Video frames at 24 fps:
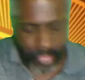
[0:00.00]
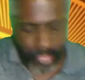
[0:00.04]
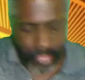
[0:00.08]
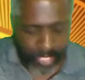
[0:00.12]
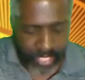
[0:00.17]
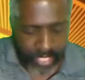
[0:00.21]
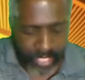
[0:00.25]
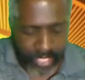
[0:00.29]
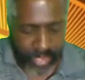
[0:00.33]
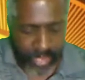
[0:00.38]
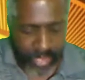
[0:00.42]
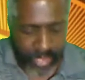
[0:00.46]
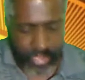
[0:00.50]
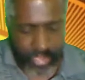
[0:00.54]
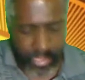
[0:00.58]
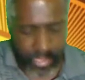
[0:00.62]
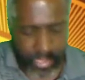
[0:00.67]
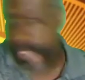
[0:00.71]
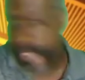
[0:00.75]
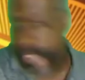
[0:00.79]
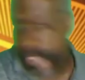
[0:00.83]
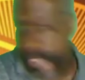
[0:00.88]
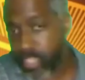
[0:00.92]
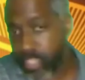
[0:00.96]
things around.
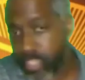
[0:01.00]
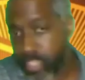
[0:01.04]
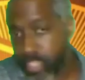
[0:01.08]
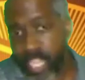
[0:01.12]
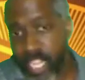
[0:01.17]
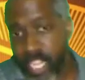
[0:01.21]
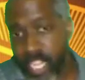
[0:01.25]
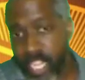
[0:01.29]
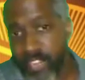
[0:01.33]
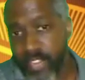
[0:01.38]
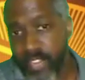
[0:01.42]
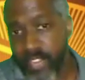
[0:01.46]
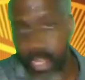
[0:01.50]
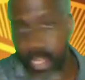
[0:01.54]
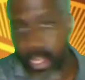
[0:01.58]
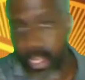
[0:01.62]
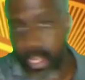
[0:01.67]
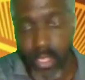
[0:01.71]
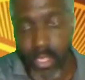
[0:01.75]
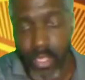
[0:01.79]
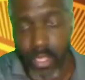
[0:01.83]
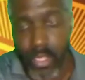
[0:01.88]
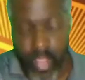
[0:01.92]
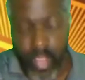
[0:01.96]
So check out that video,
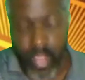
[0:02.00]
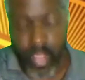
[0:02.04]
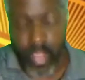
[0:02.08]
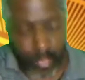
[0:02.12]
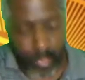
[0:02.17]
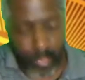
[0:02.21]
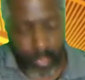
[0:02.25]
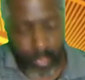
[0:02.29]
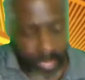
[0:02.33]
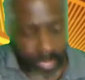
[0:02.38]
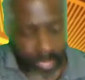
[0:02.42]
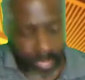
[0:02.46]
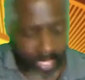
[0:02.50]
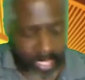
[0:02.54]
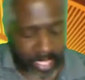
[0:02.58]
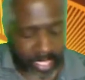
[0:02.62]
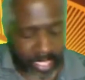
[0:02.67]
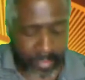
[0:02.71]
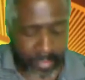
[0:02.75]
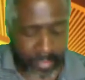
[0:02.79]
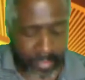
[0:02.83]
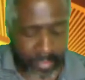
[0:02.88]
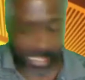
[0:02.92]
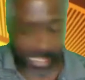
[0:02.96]
learn more about
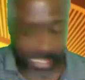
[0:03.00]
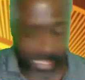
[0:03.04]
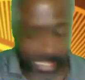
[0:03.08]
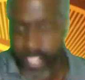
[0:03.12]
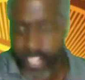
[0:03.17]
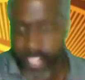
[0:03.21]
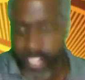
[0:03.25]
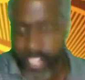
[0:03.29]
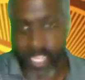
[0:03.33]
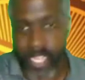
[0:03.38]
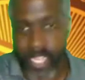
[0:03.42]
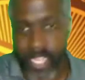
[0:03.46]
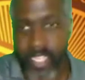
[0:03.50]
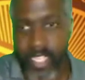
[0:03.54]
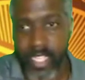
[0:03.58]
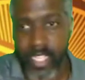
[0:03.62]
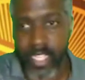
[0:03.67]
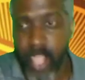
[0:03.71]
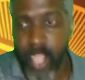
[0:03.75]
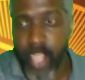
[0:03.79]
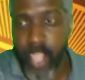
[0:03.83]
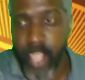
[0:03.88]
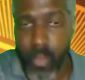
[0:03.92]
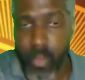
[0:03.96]
them, see how that's
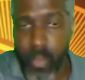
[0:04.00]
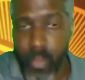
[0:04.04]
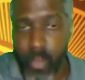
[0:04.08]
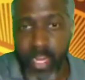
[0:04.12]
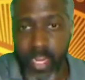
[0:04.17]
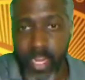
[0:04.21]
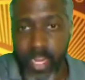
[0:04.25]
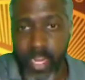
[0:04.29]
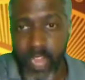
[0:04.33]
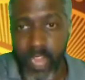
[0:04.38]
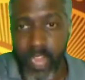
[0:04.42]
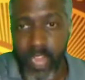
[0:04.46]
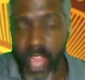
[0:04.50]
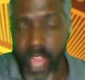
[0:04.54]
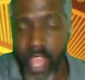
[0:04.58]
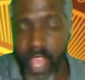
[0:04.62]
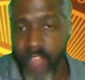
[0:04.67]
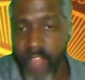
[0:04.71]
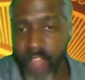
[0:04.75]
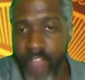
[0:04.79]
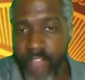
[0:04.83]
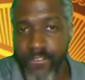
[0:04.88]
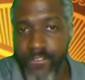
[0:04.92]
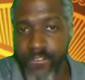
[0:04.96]
working out
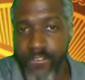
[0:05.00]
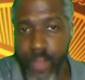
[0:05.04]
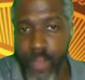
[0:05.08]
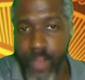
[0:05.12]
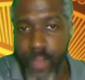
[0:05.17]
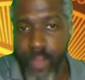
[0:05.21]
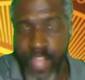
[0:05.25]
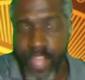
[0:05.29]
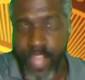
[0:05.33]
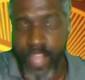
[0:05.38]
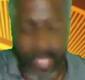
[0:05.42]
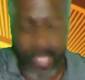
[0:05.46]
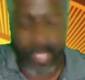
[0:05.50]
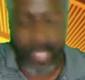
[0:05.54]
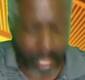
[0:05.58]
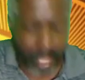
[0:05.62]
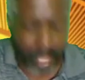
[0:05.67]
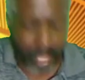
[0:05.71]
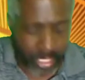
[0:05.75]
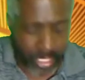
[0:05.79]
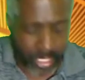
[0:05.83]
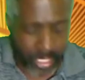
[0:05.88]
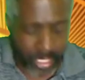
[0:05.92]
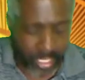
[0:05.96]
for them as a
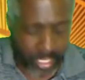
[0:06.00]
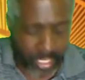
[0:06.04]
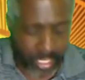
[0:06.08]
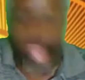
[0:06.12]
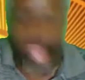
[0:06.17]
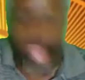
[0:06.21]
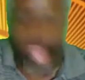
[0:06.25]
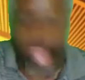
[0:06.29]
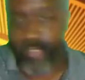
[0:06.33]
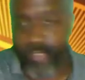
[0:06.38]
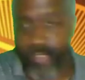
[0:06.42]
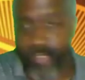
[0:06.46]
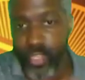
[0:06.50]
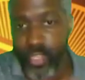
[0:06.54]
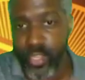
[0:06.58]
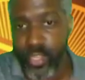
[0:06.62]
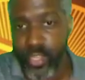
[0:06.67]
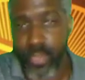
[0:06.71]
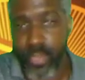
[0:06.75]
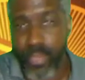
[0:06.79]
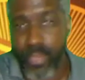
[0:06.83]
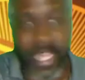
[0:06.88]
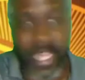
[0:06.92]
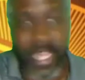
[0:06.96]
project and for
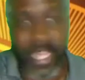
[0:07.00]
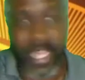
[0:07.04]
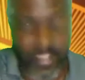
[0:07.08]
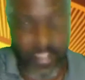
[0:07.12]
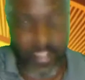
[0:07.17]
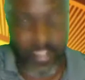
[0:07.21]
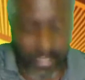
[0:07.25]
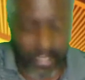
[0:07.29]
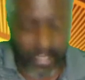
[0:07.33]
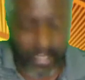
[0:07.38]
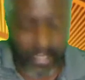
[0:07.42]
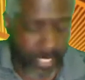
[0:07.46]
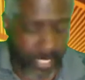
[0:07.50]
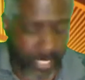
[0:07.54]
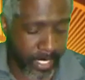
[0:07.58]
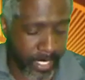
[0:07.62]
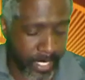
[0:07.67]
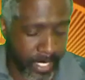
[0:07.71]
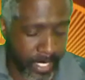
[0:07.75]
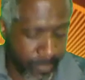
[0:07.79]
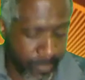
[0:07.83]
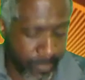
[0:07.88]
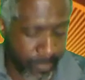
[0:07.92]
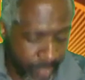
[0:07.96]
you as an investment idea.
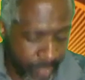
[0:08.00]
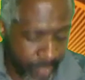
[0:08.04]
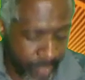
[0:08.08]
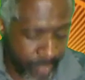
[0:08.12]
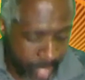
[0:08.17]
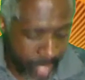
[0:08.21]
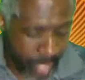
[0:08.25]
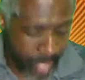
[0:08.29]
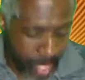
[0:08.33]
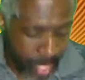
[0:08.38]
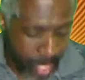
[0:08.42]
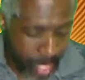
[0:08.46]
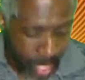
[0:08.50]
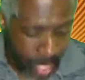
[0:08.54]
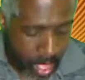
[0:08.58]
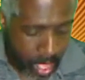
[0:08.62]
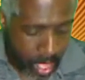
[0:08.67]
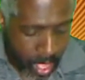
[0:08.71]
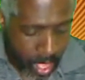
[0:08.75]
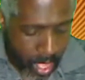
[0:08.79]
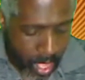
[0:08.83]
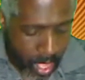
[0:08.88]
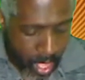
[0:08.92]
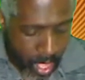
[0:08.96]

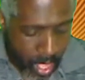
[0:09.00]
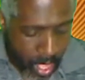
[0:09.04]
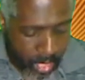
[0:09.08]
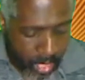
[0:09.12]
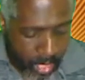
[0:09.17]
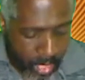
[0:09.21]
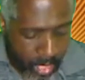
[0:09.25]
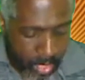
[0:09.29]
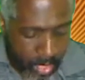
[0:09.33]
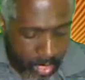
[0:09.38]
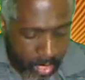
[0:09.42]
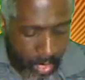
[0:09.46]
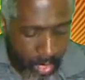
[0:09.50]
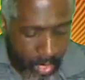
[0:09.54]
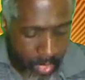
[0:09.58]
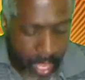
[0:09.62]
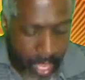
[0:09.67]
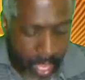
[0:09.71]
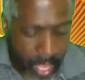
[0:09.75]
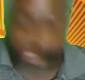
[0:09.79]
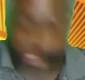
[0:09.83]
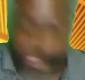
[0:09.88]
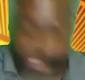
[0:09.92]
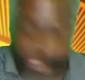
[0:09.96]

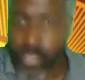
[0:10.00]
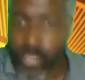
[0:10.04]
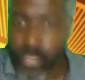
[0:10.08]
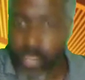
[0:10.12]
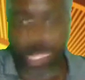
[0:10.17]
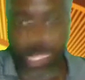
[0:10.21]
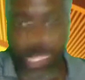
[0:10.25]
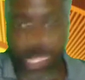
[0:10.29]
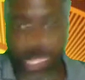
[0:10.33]
So be sure to